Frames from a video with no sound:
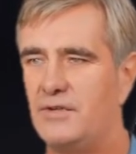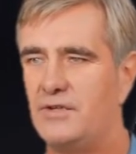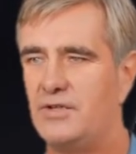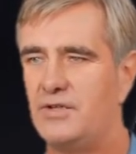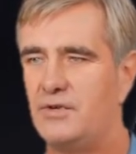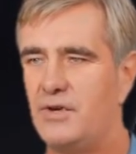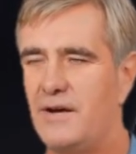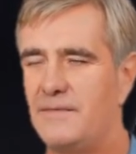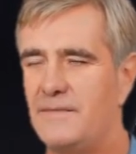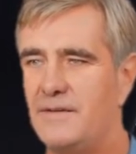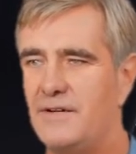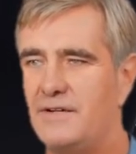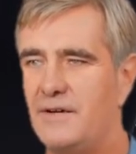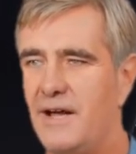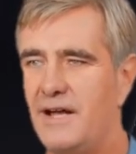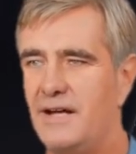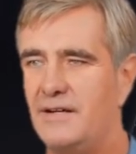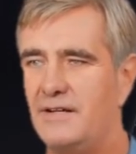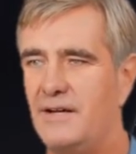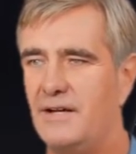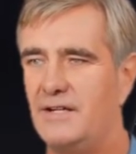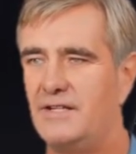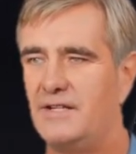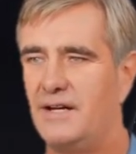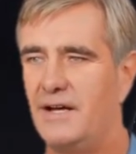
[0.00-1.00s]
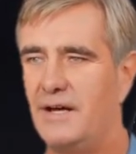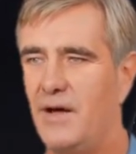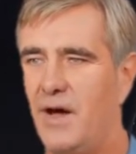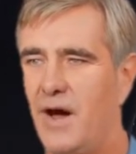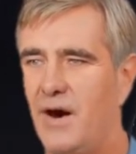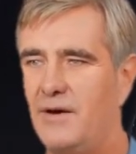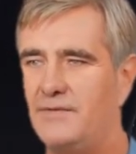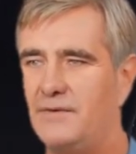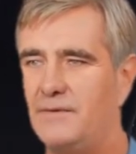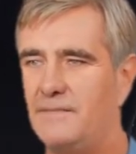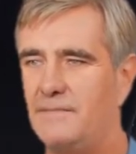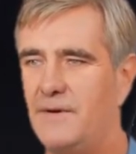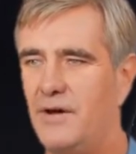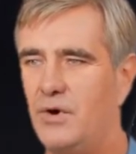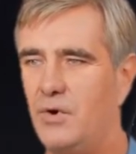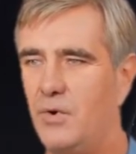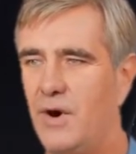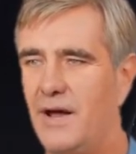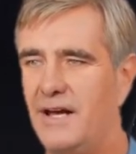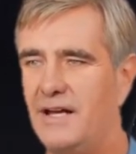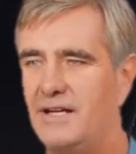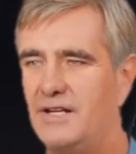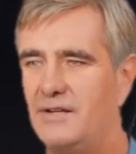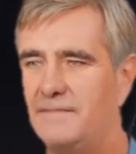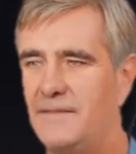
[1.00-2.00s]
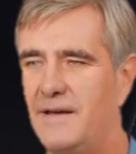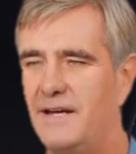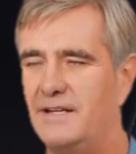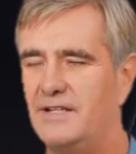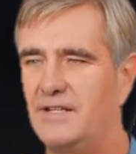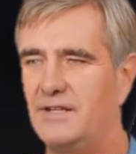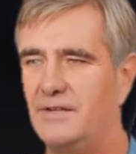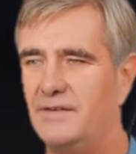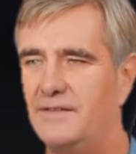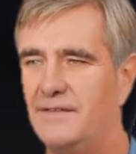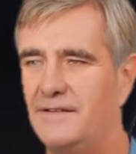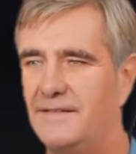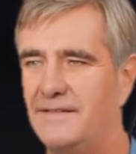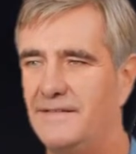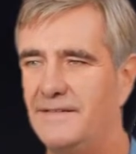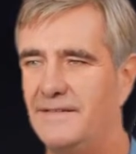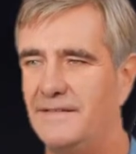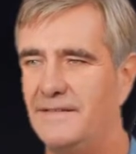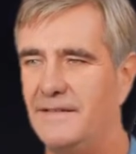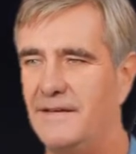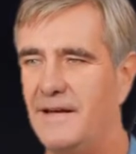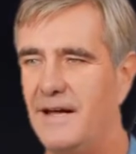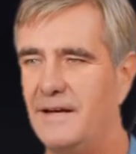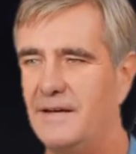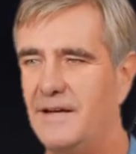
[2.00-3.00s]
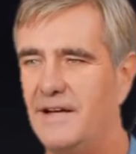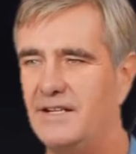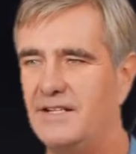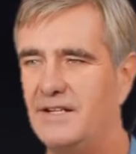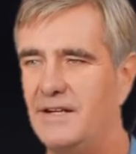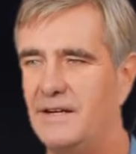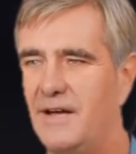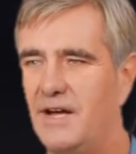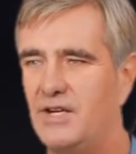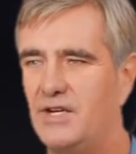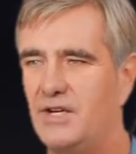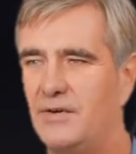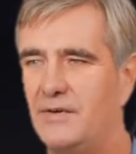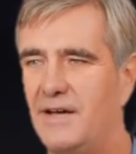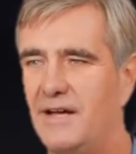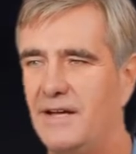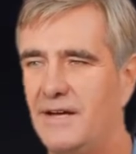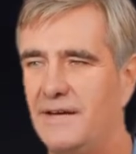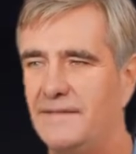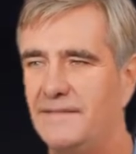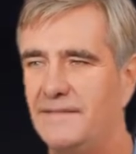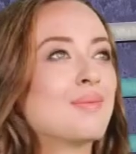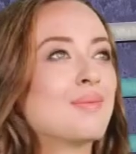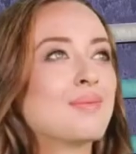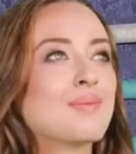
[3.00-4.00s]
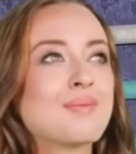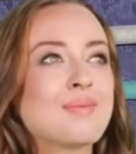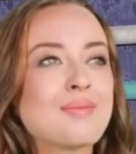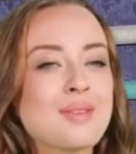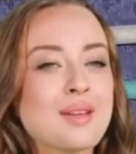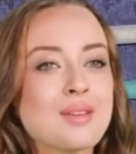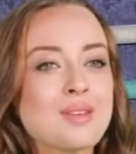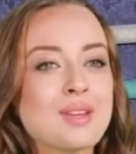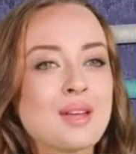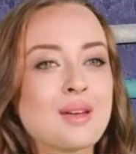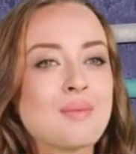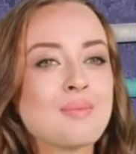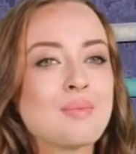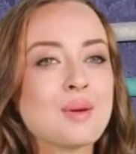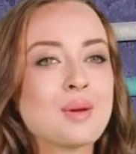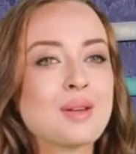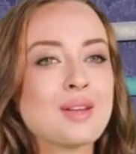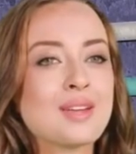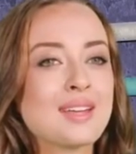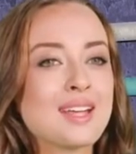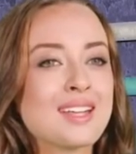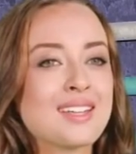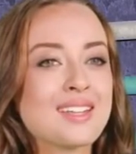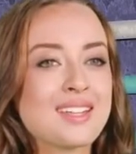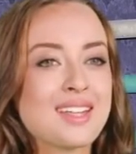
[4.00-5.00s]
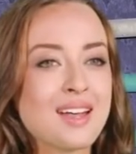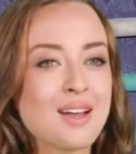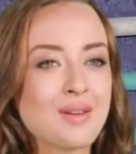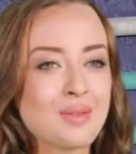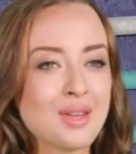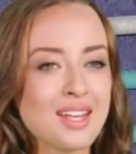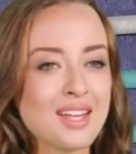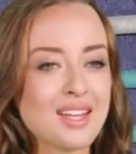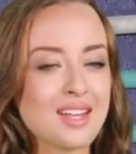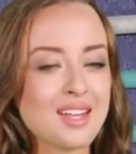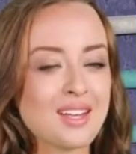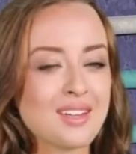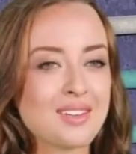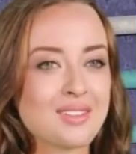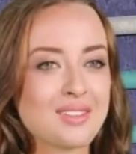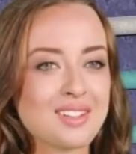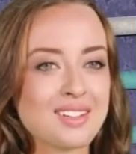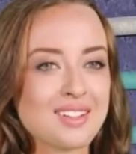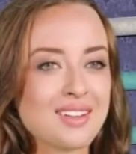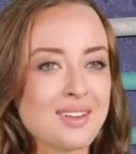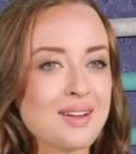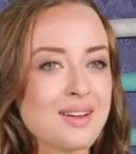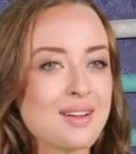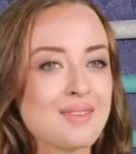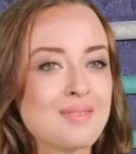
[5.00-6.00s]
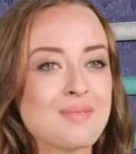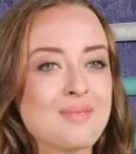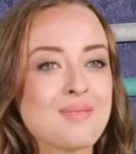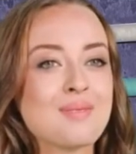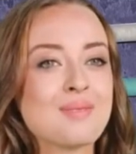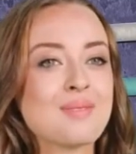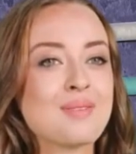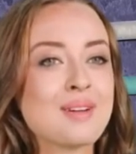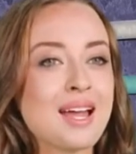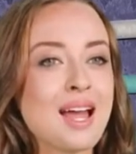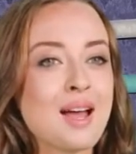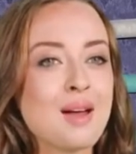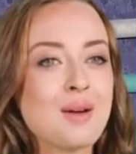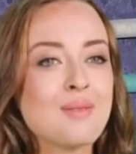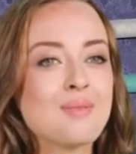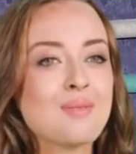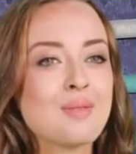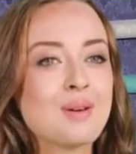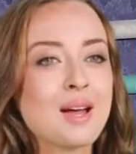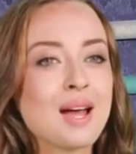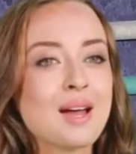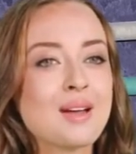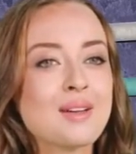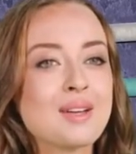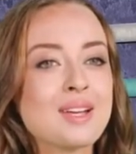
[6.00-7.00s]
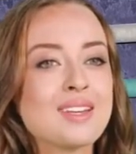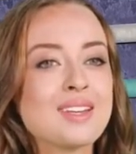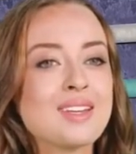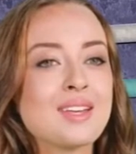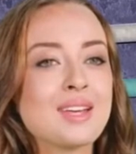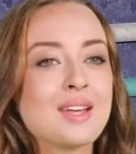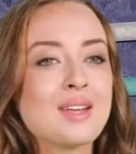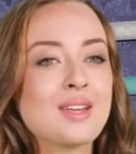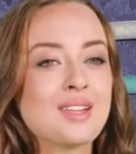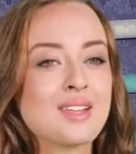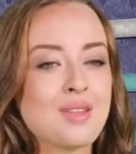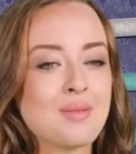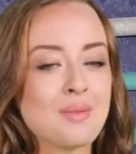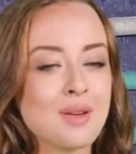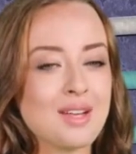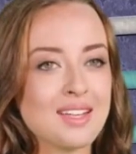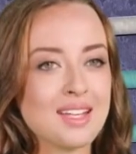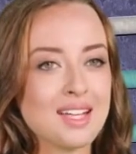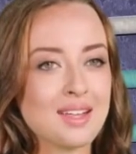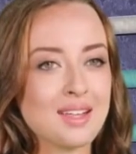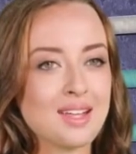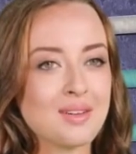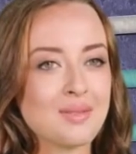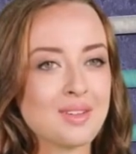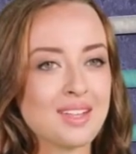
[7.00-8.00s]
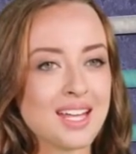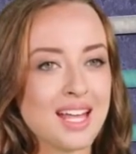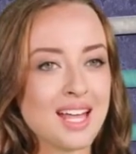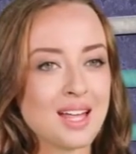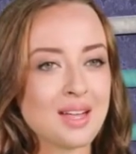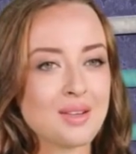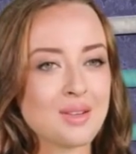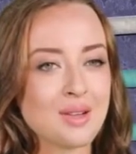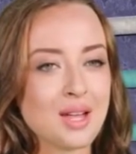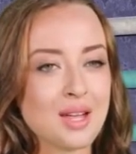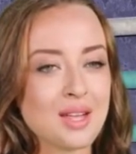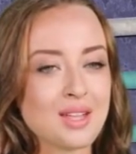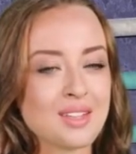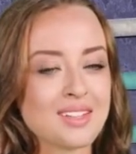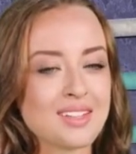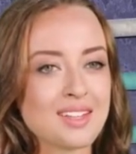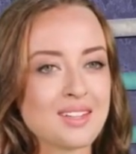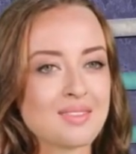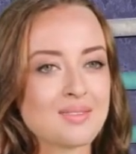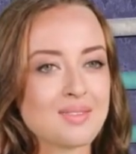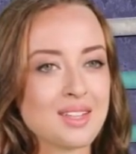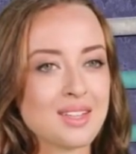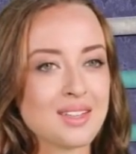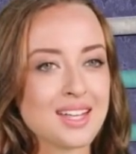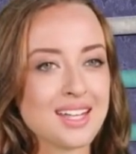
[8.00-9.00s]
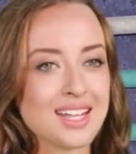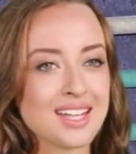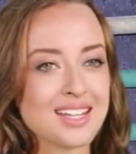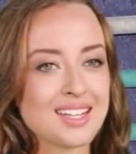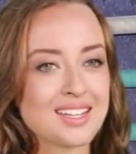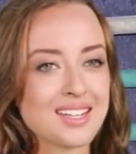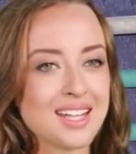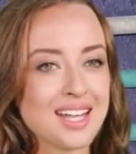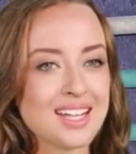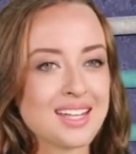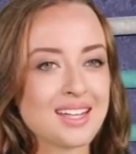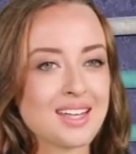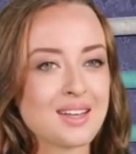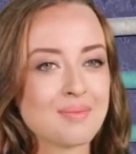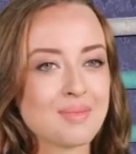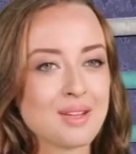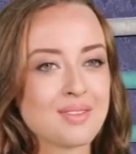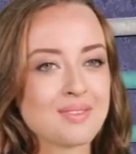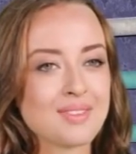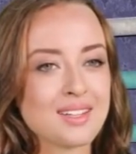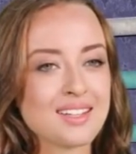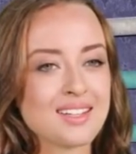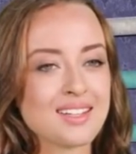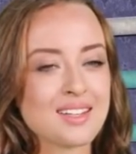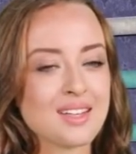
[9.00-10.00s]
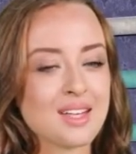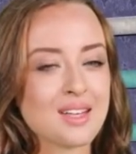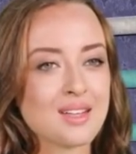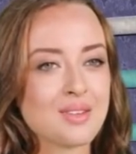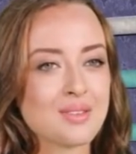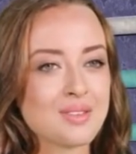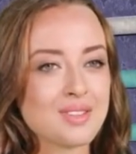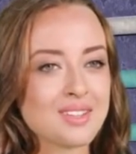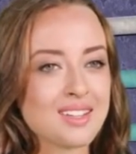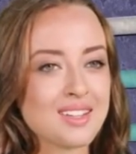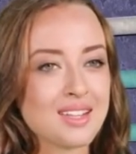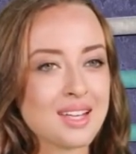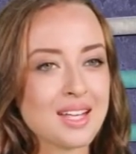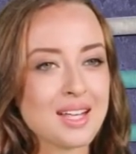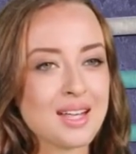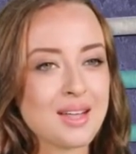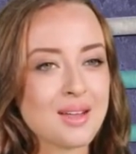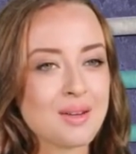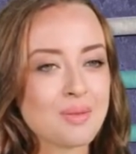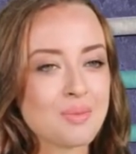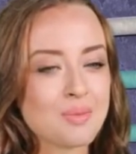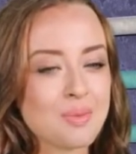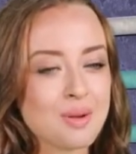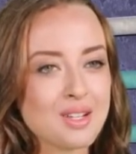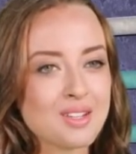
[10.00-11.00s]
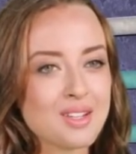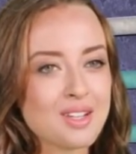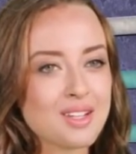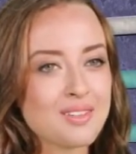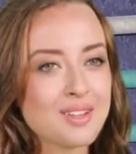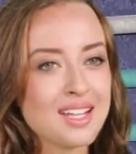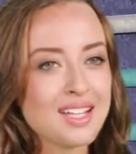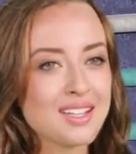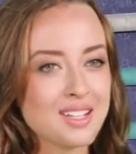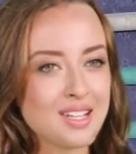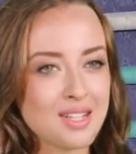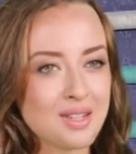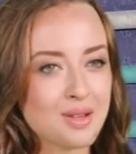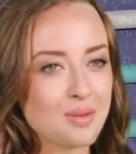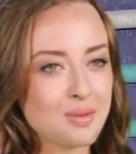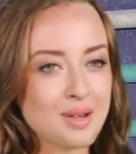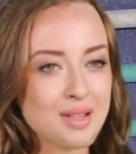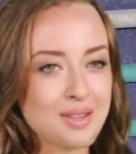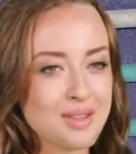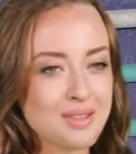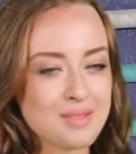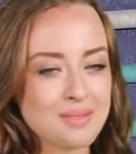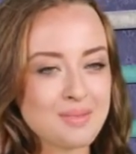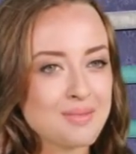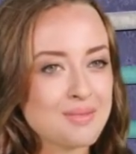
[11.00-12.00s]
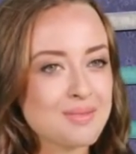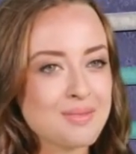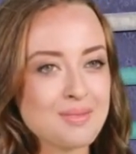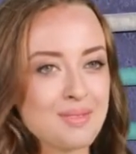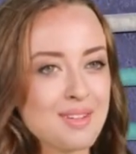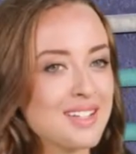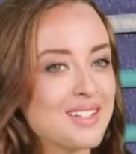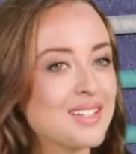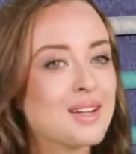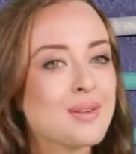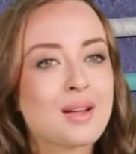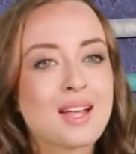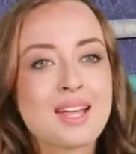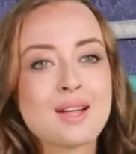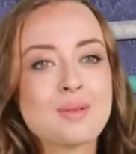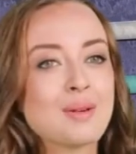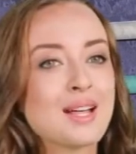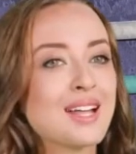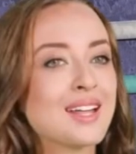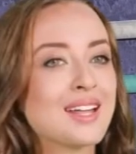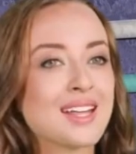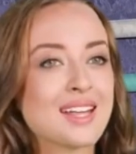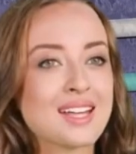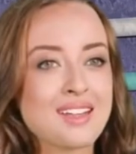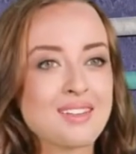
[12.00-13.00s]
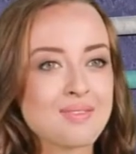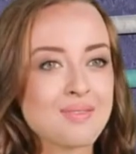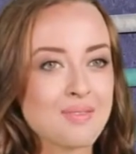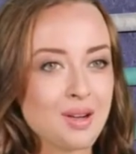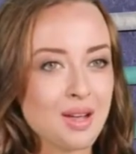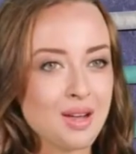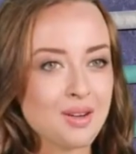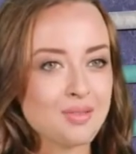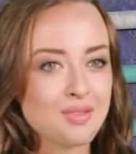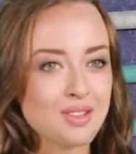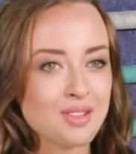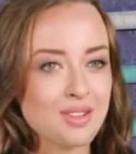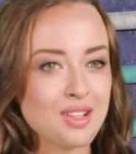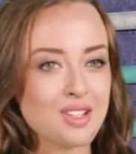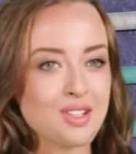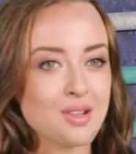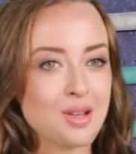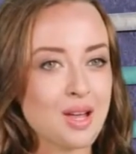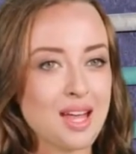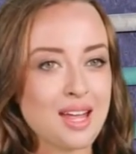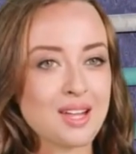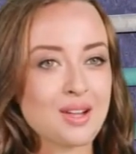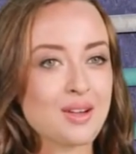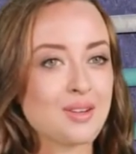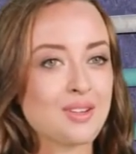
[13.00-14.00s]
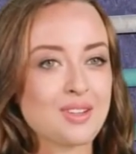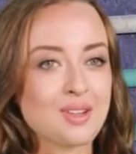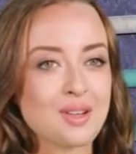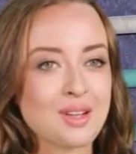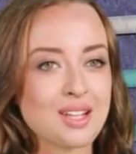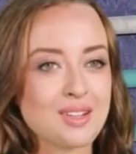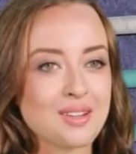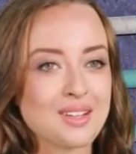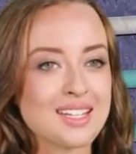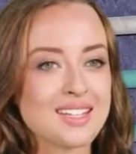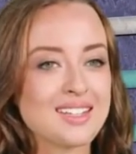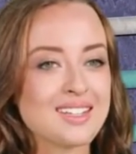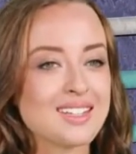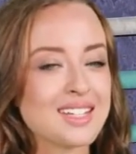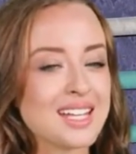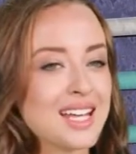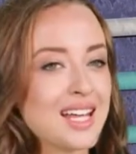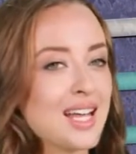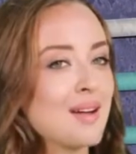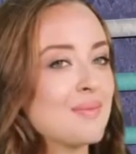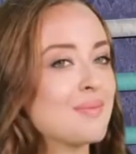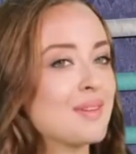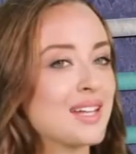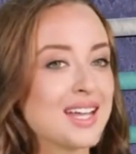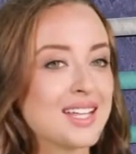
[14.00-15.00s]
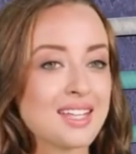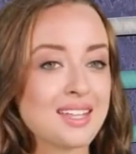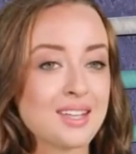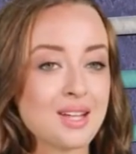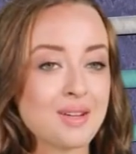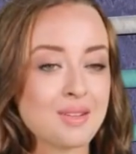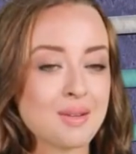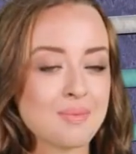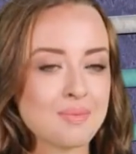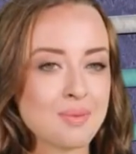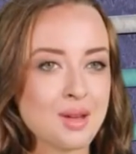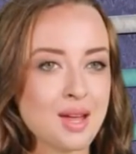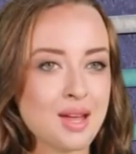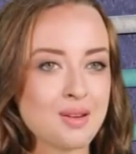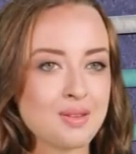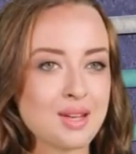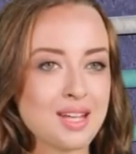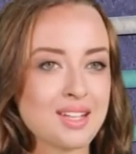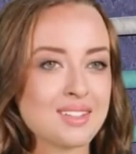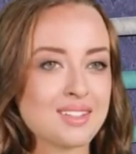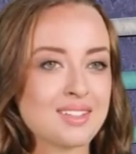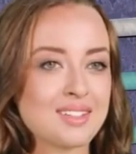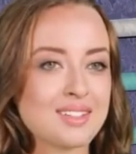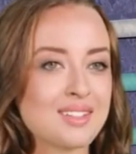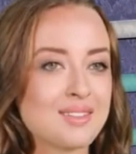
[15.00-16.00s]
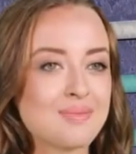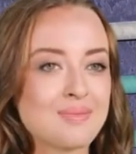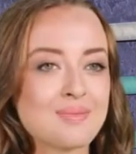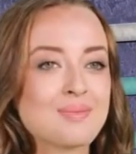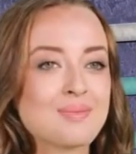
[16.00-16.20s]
New treatments like this can often be quite expensive, at least initially. Those are important considerations. Now, for our listeners who are dealing with hair loss and feeling excited about this news, what should they do? Is there any way to get involved in the trials or at least stay updated on the progress?